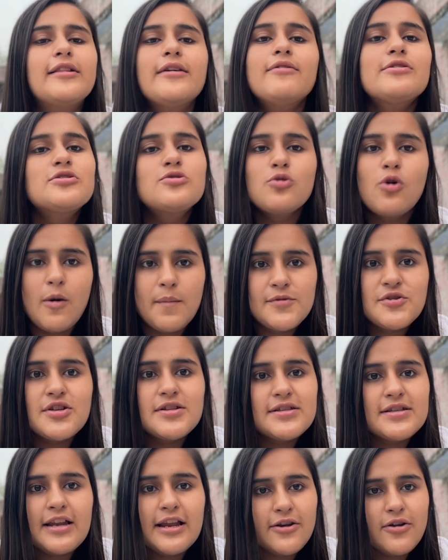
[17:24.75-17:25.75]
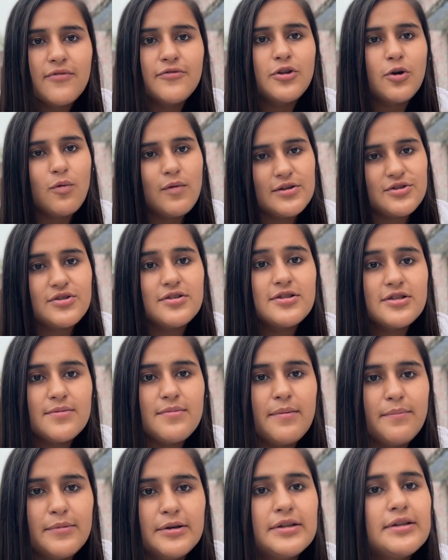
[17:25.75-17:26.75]
There was no options in any of the questions,
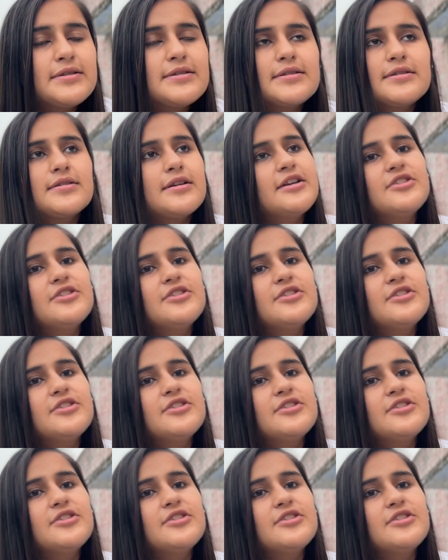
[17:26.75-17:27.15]
remember this.